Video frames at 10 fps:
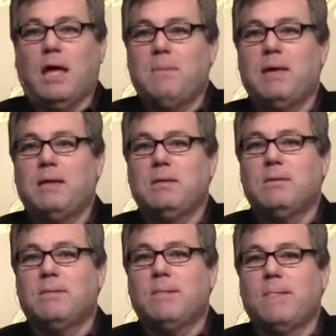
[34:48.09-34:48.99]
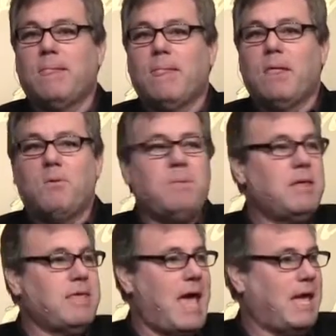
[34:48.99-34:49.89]
Amen? What do you
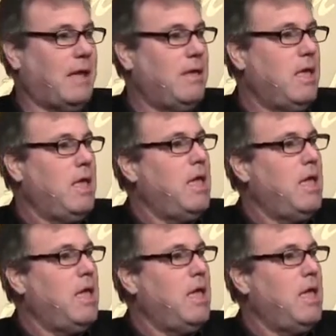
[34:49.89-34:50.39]
mean attack it?